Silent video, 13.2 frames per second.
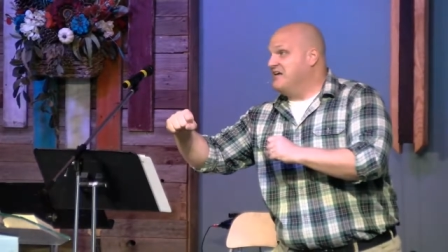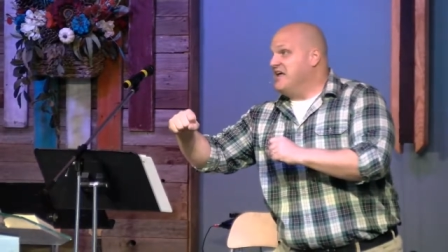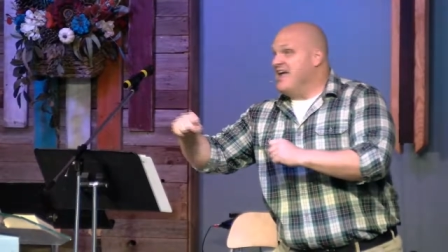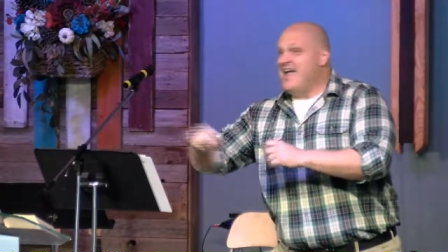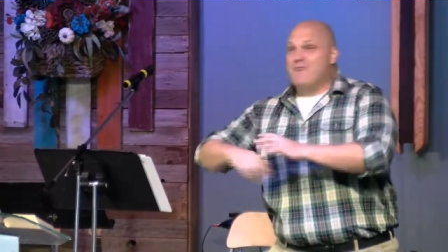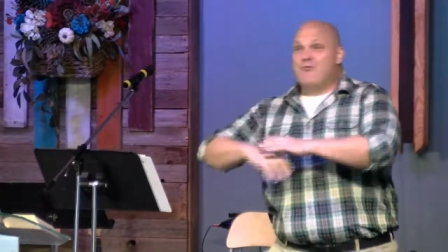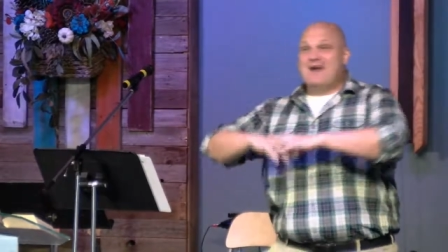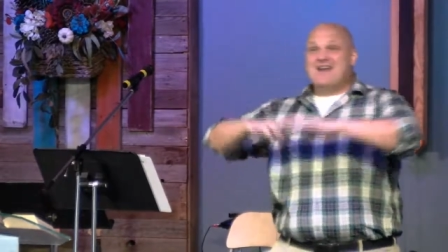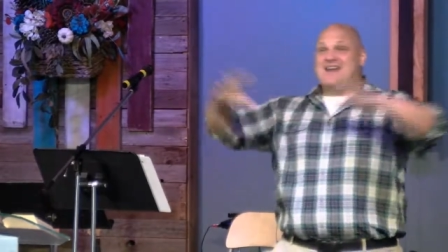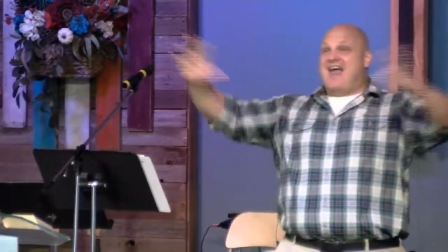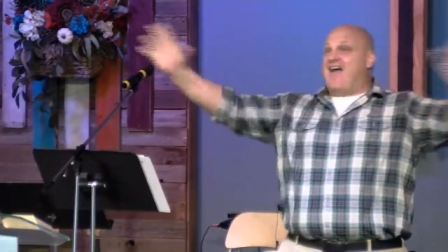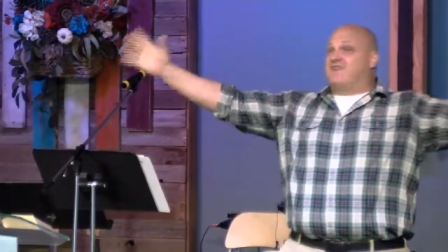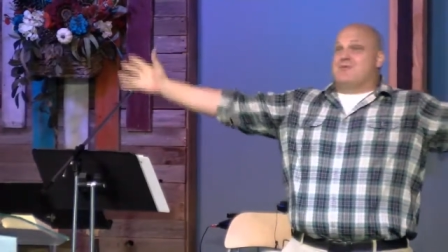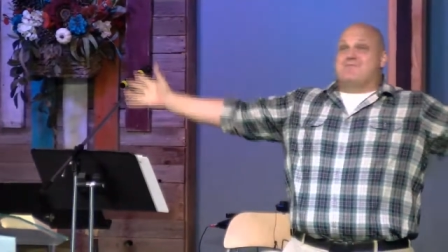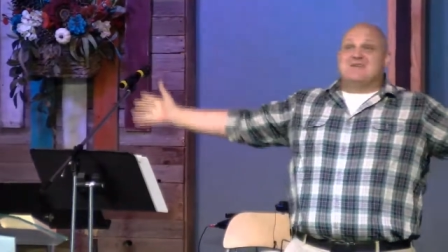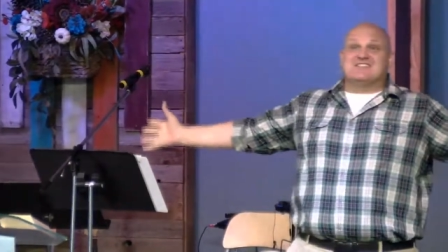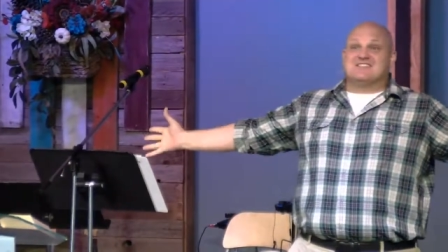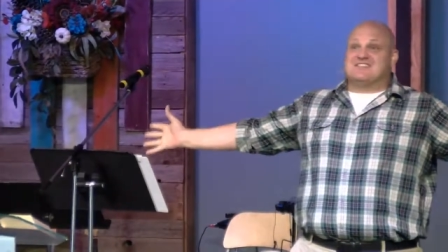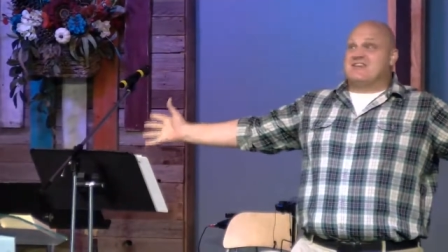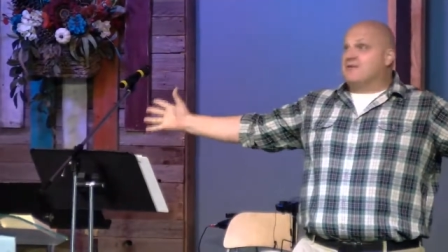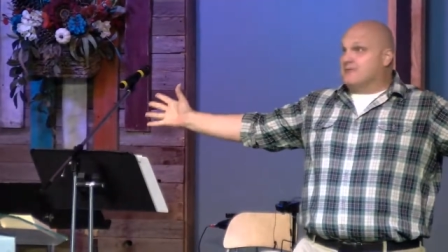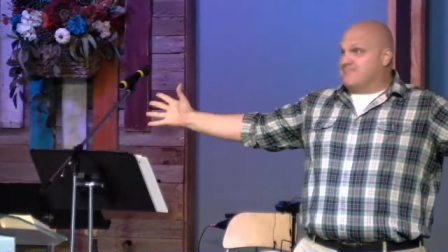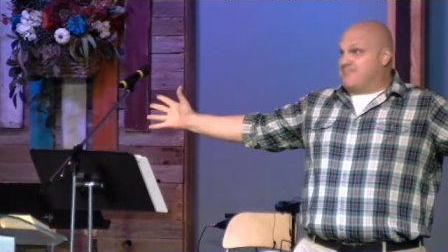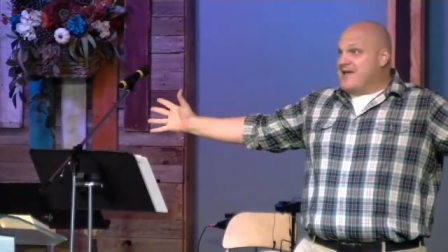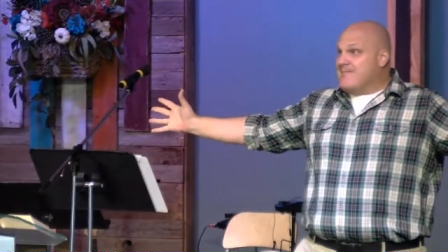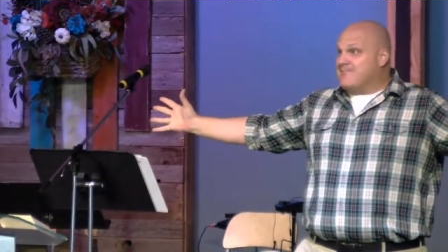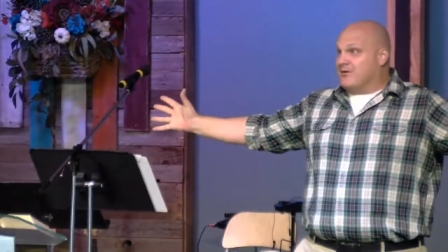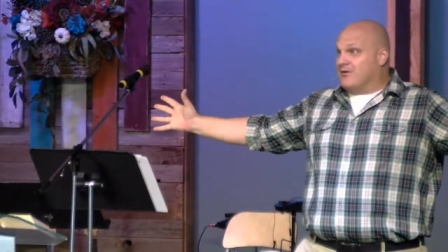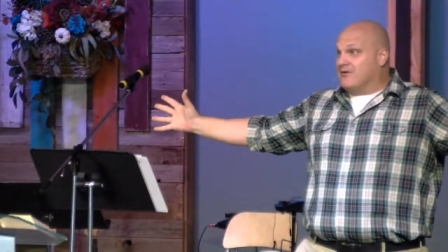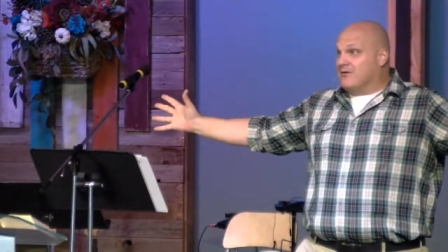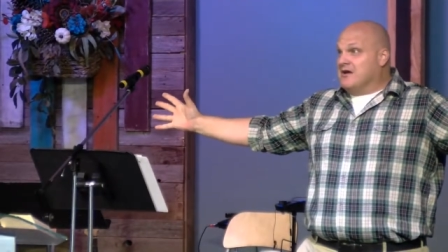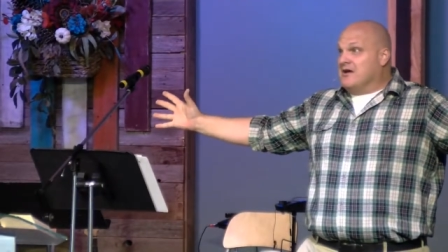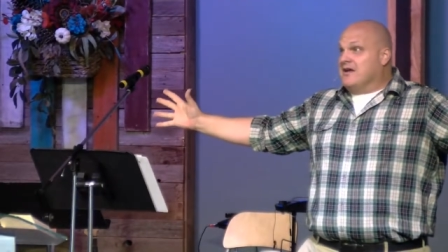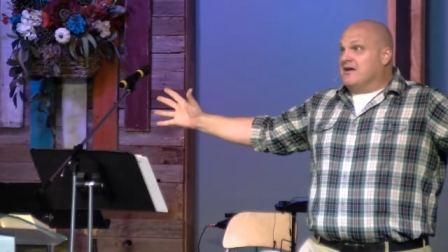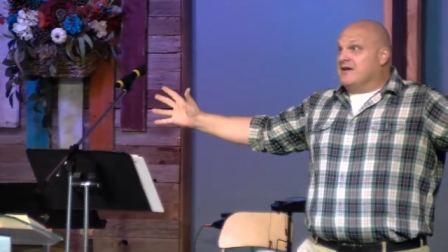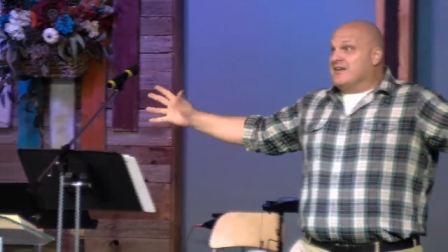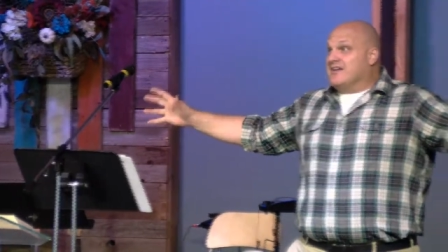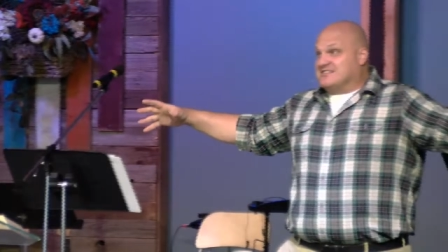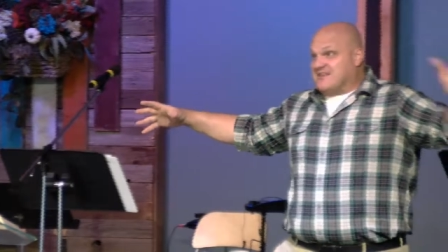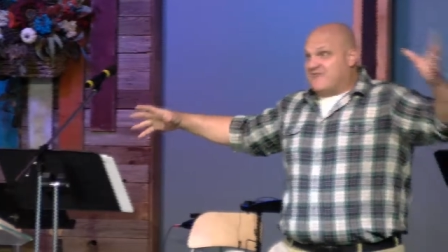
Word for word: And we didn't have to be skilled people, because if